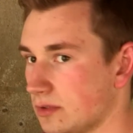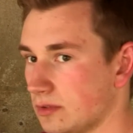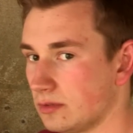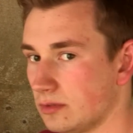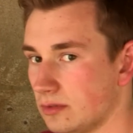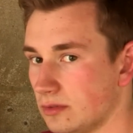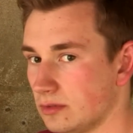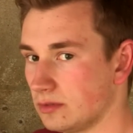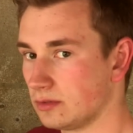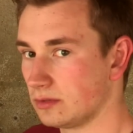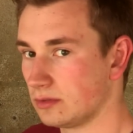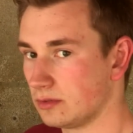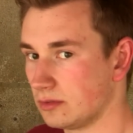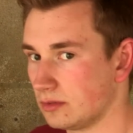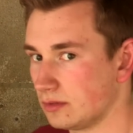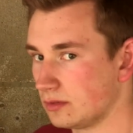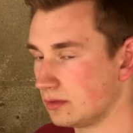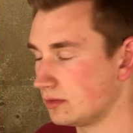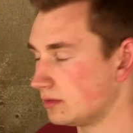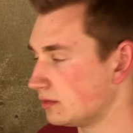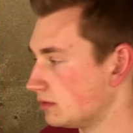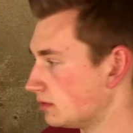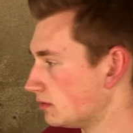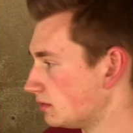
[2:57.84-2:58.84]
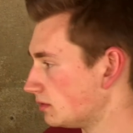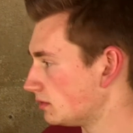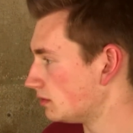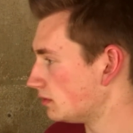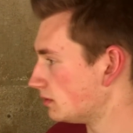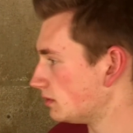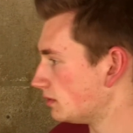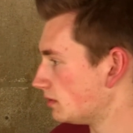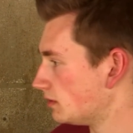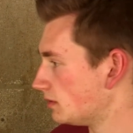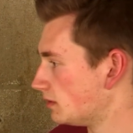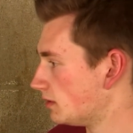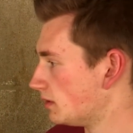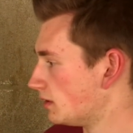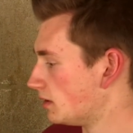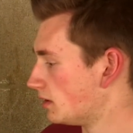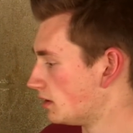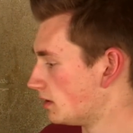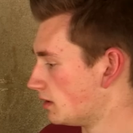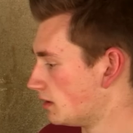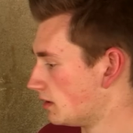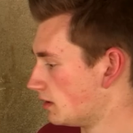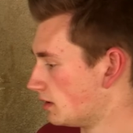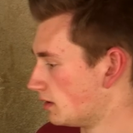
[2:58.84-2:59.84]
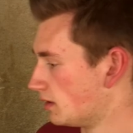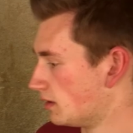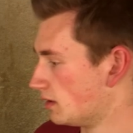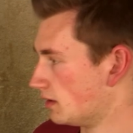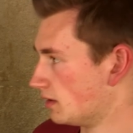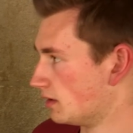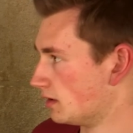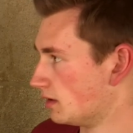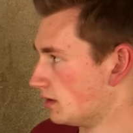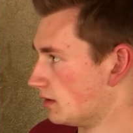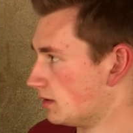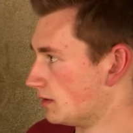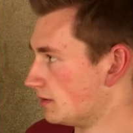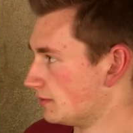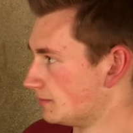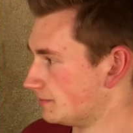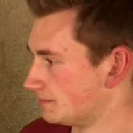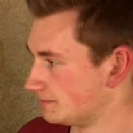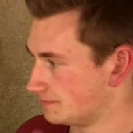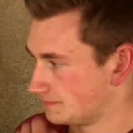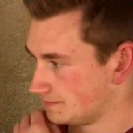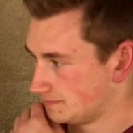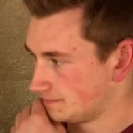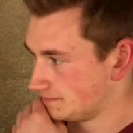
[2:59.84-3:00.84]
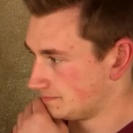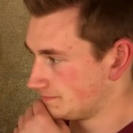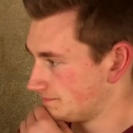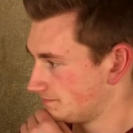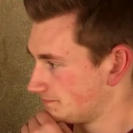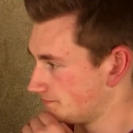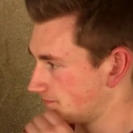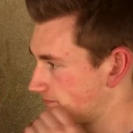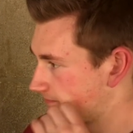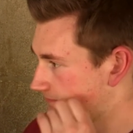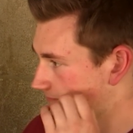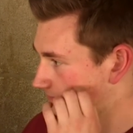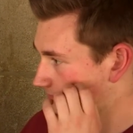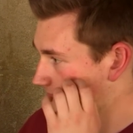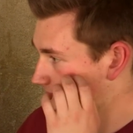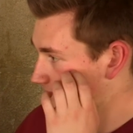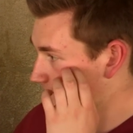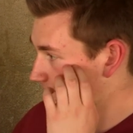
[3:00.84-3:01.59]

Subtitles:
[no speech]